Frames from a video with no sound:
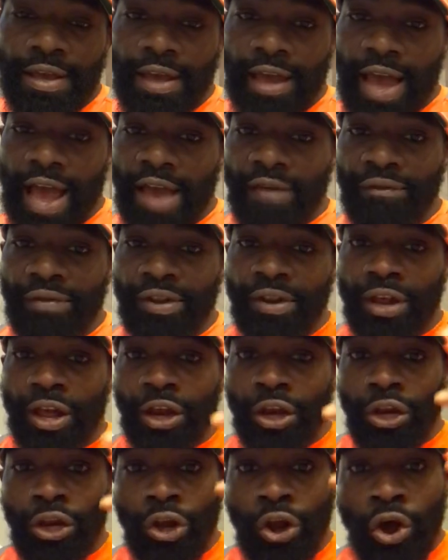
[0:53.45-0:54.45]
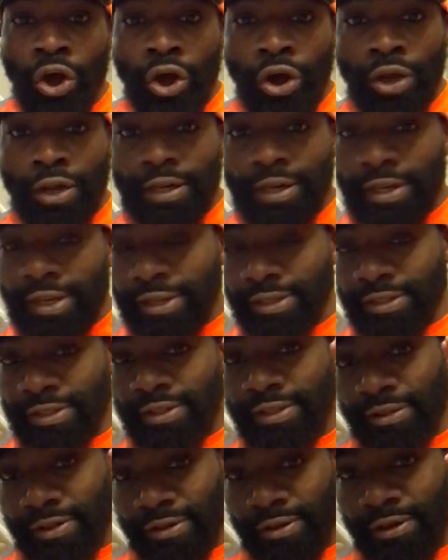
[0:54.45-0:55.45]
having a long
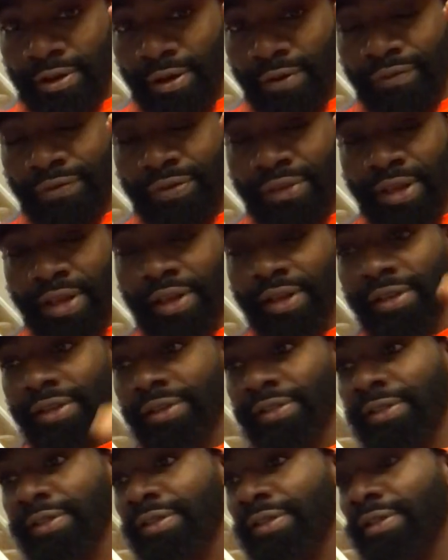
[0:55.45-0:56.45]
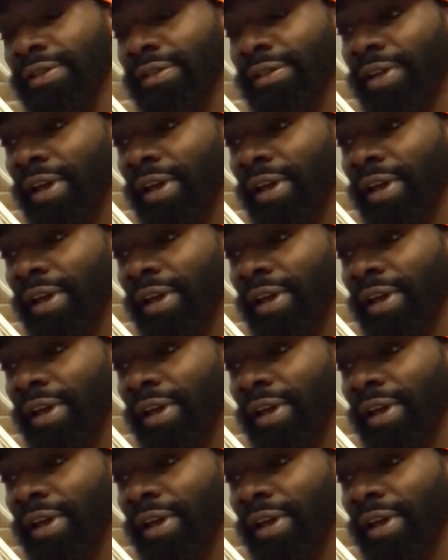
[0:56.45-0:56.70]
list of things,